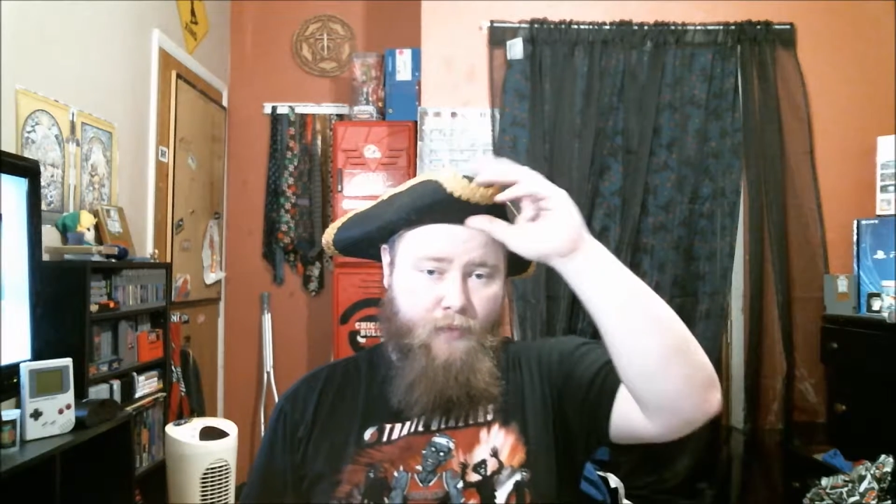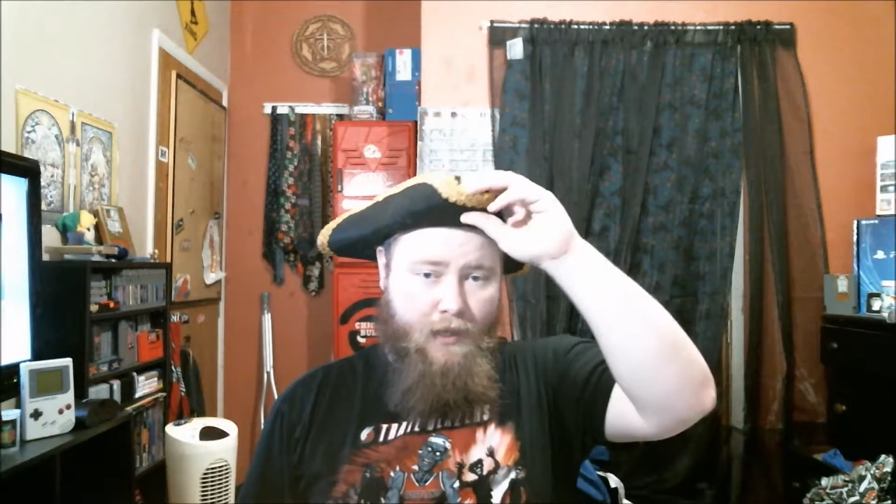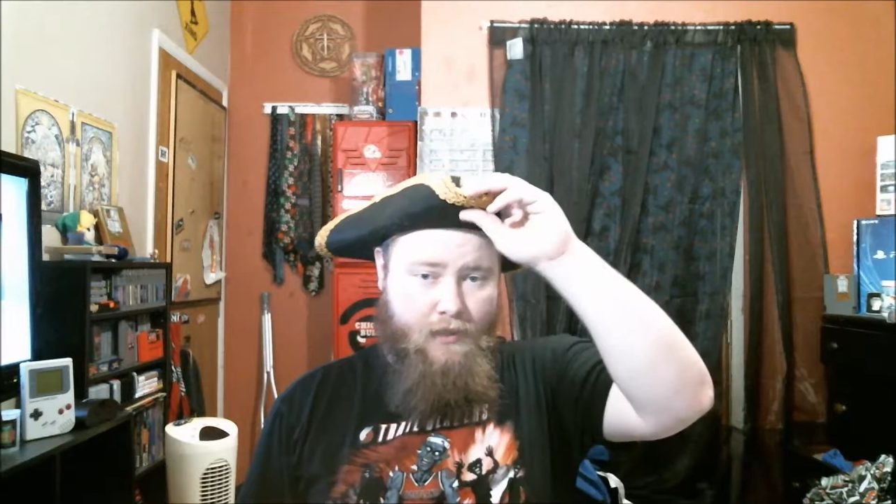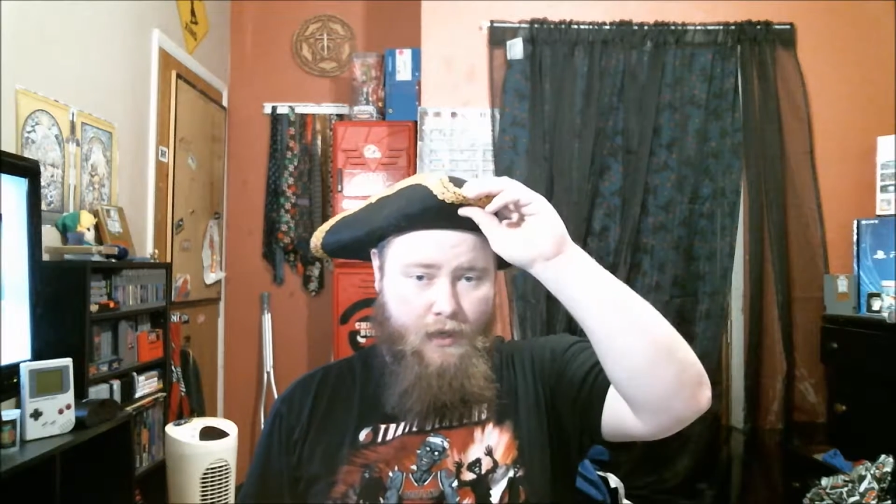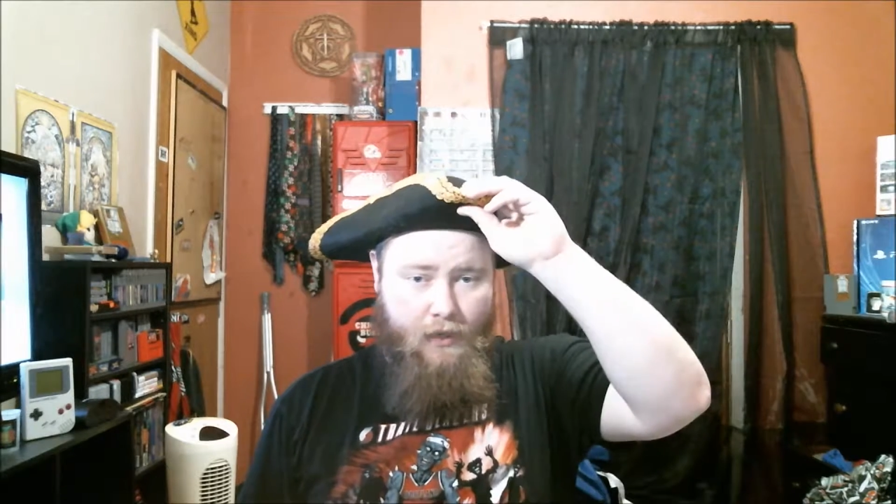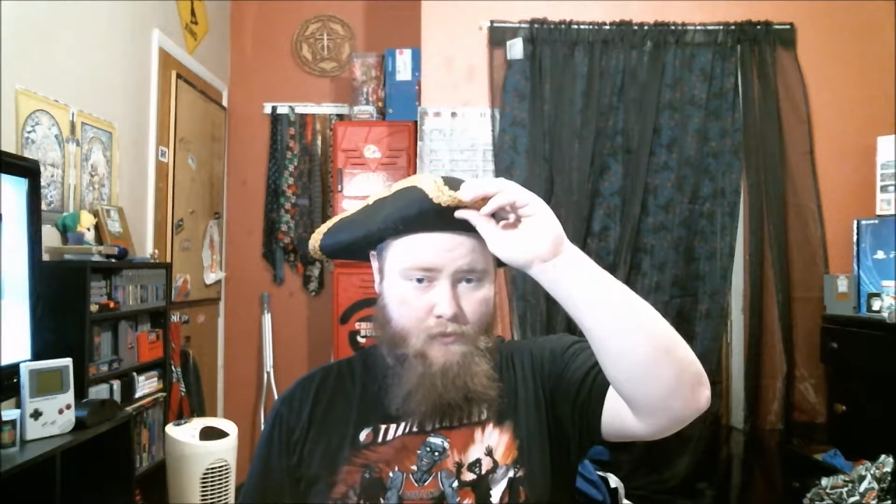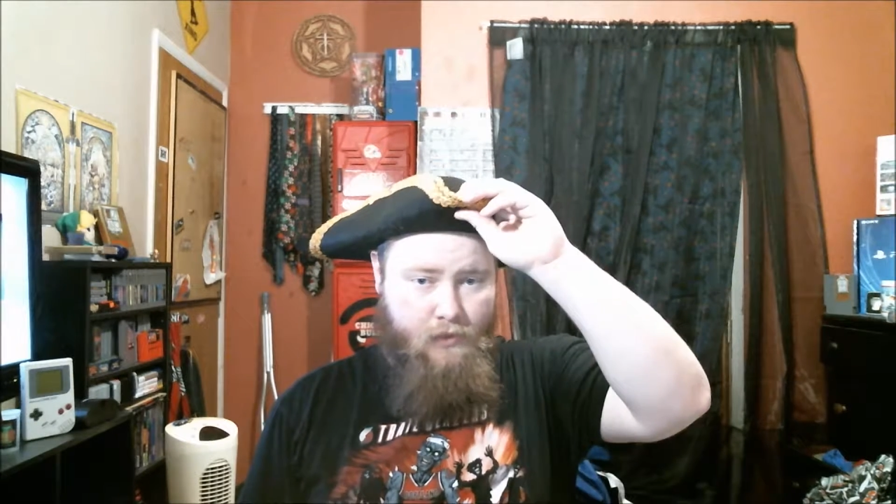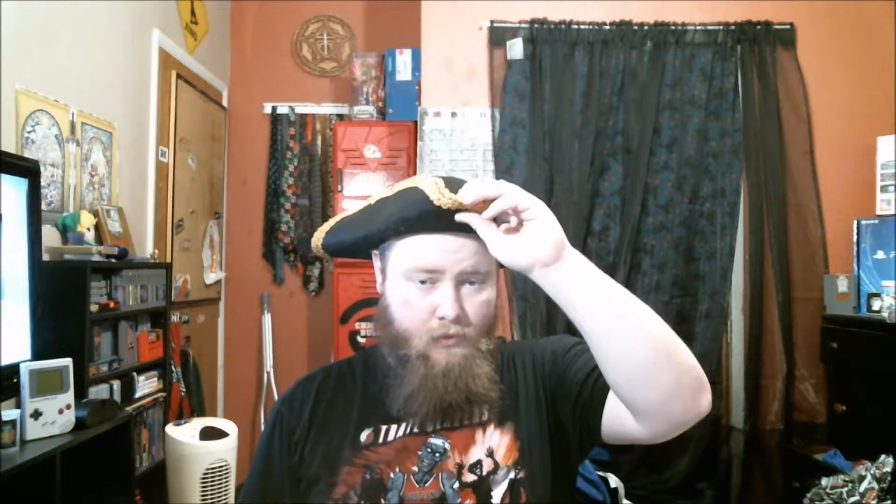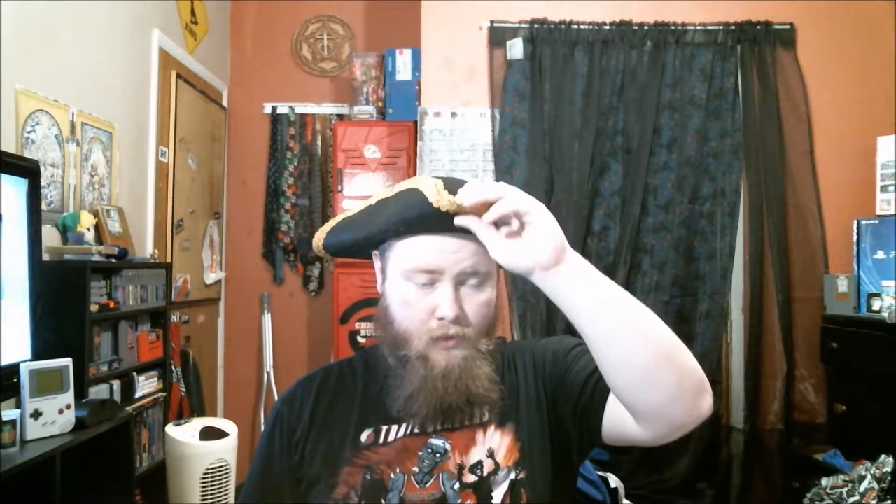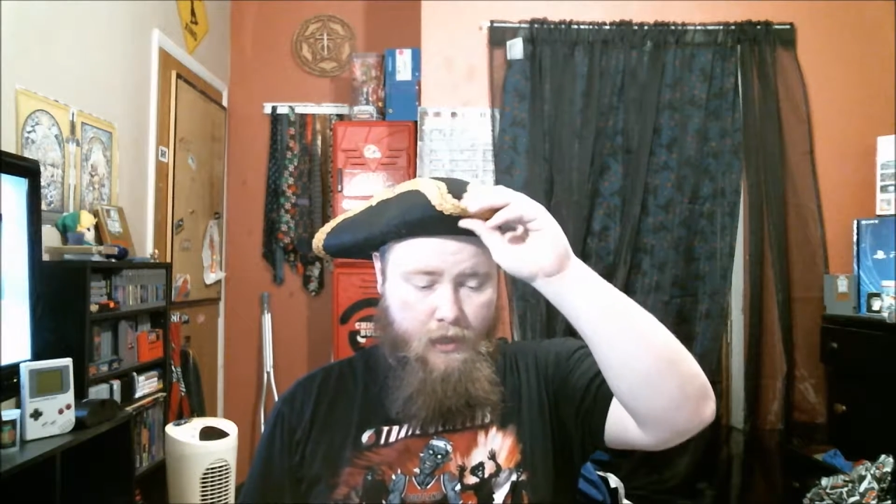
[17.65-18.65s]
had time
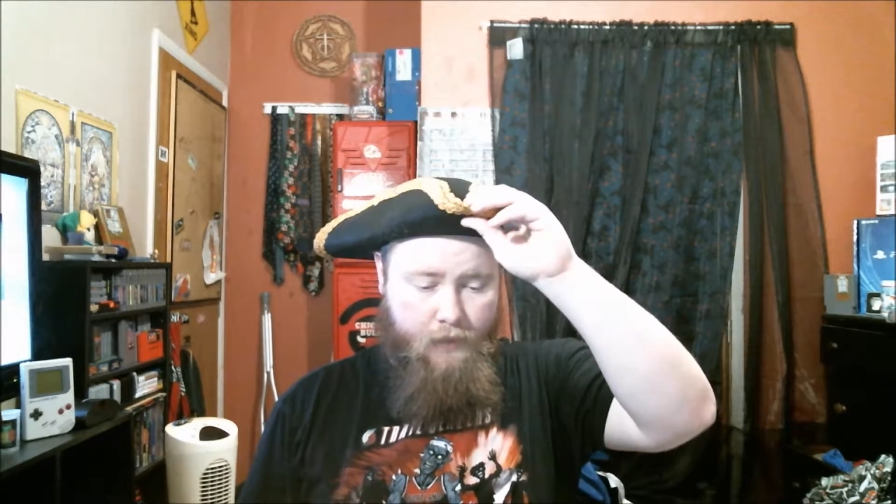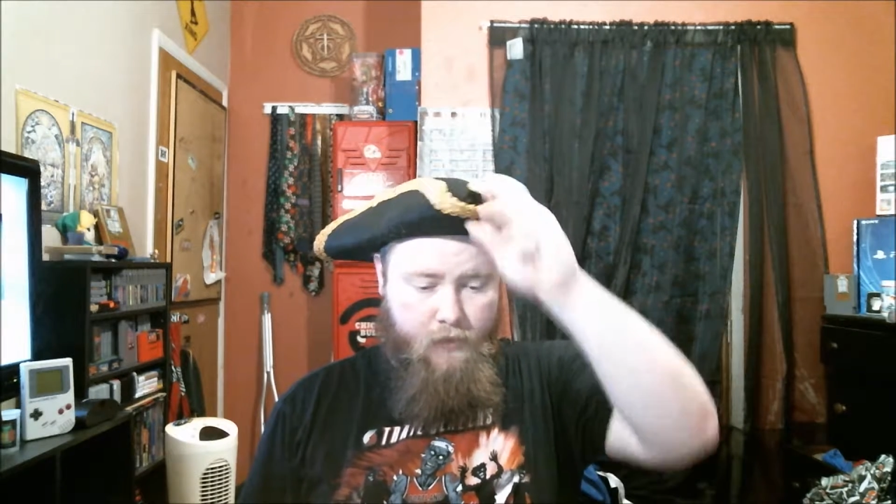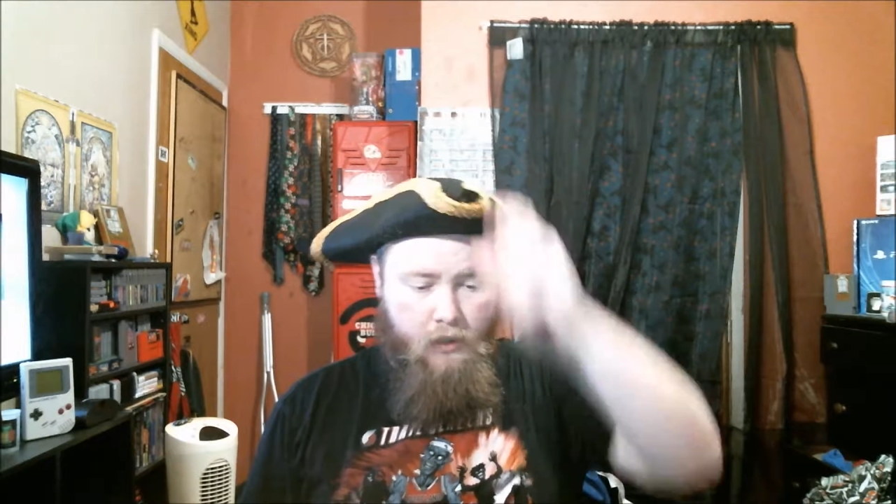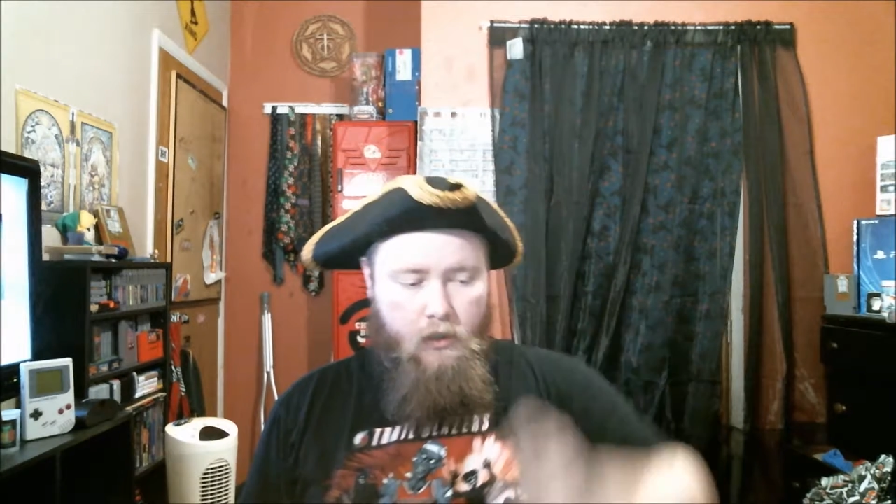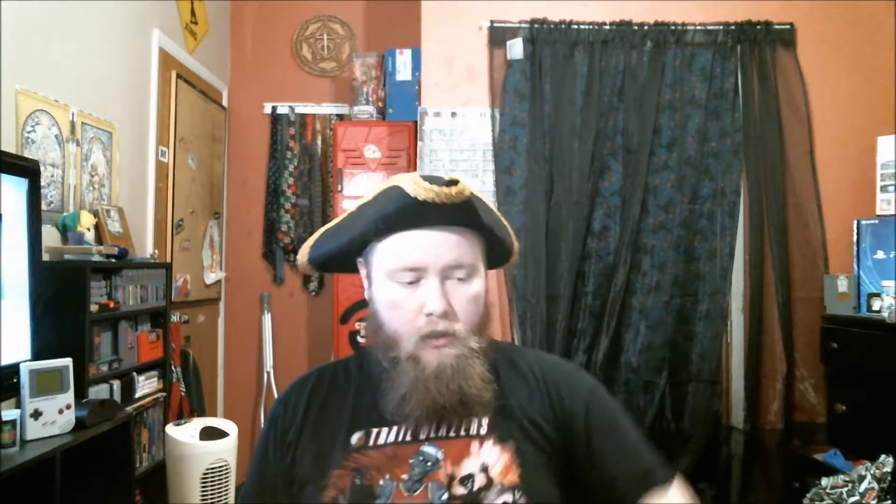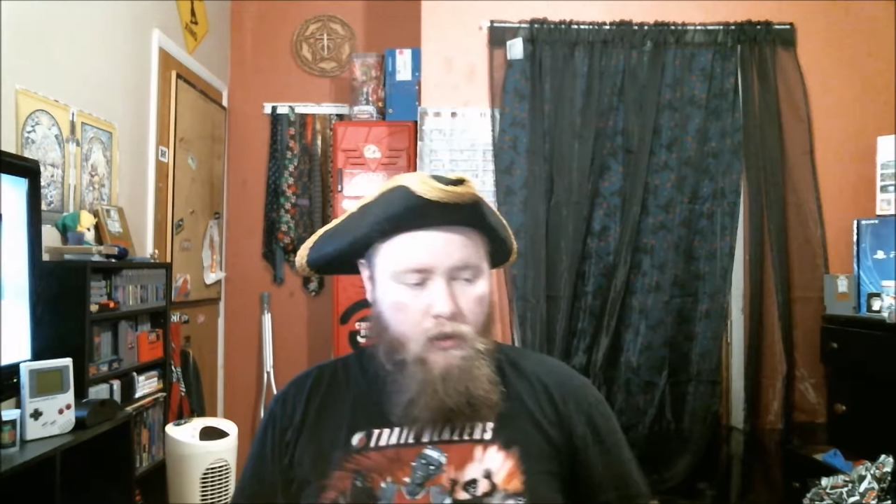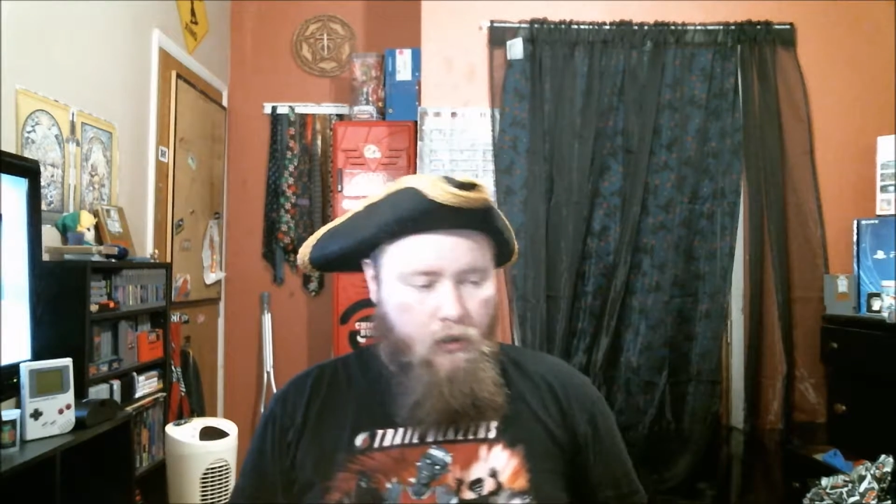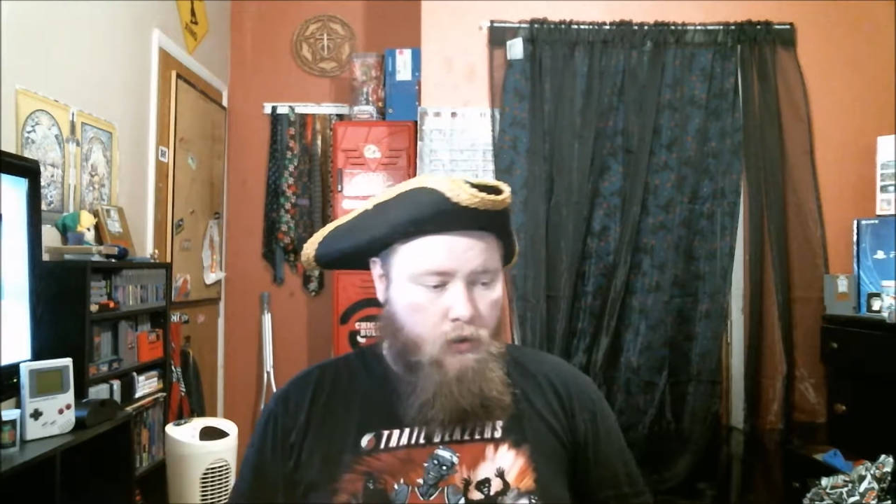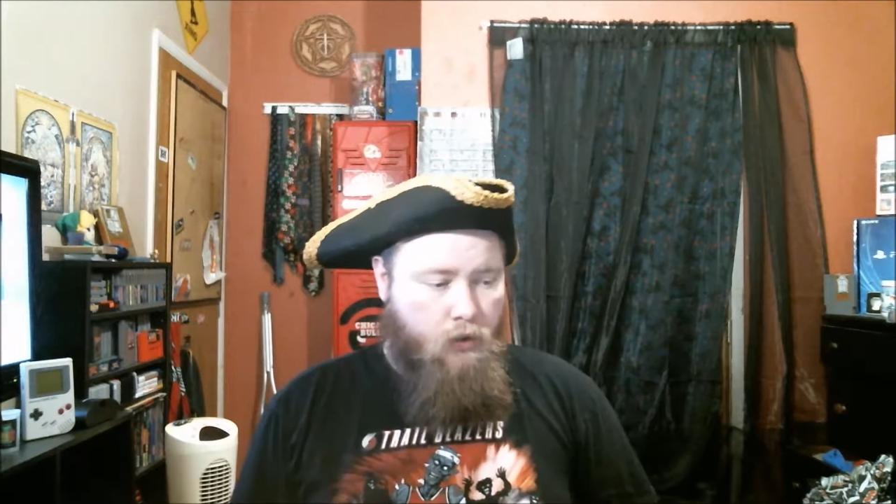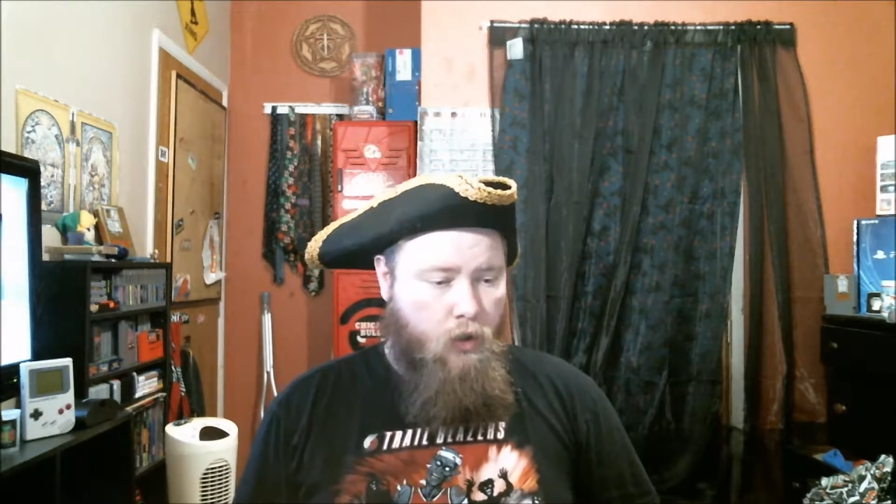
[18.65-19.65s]
to
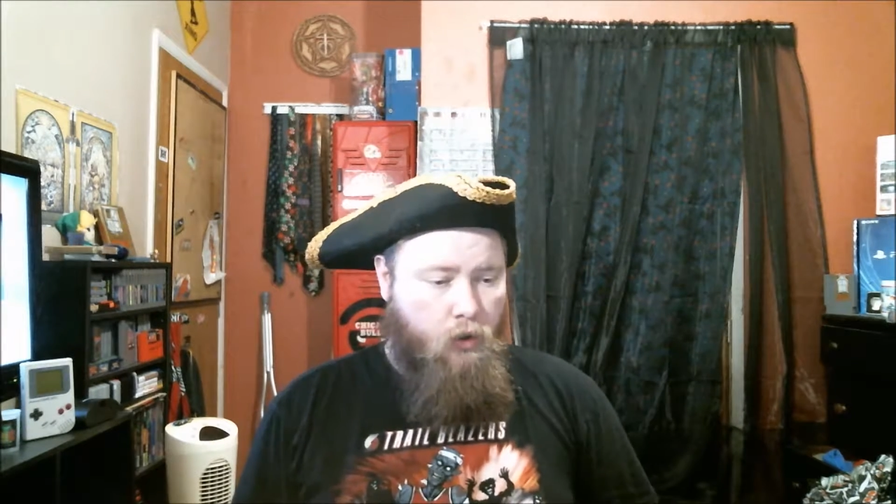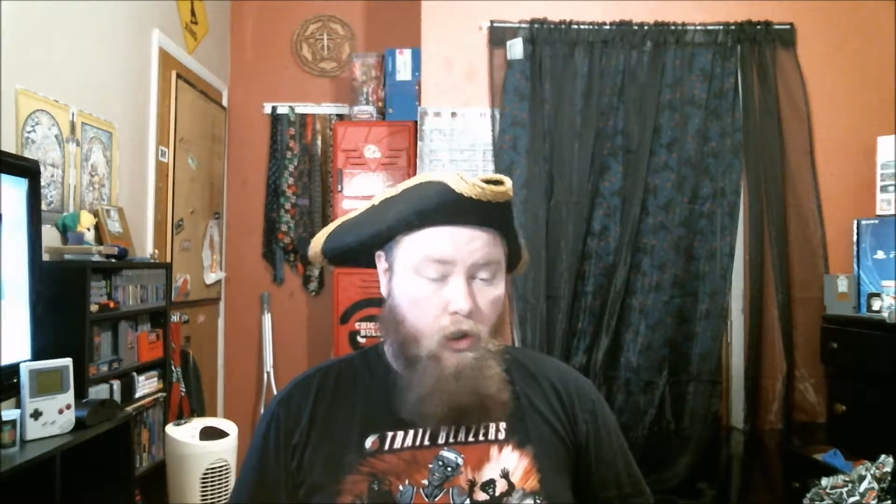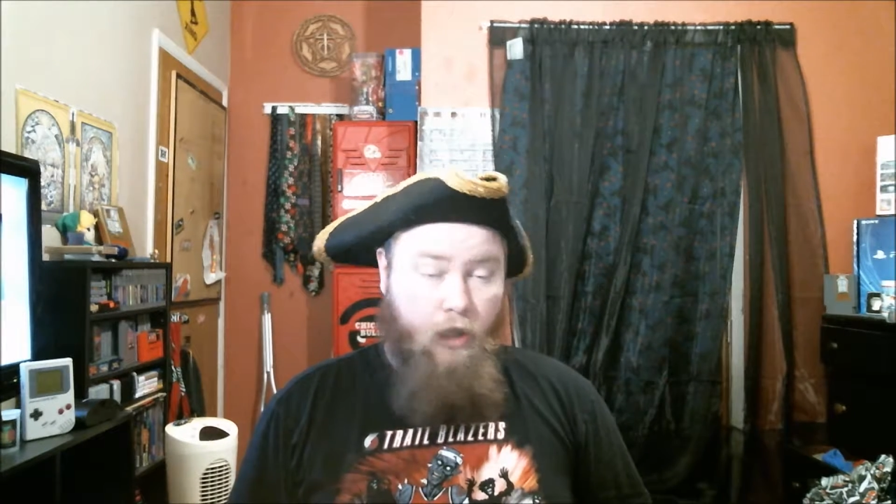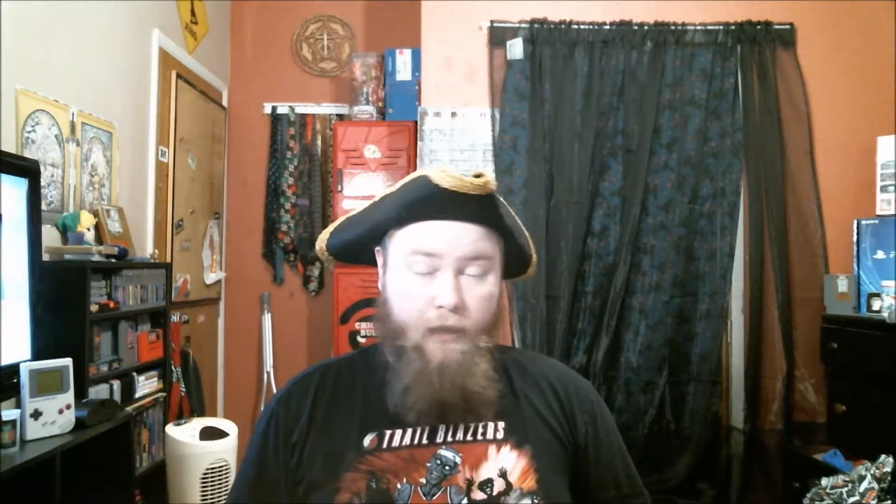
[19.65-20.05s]
go look.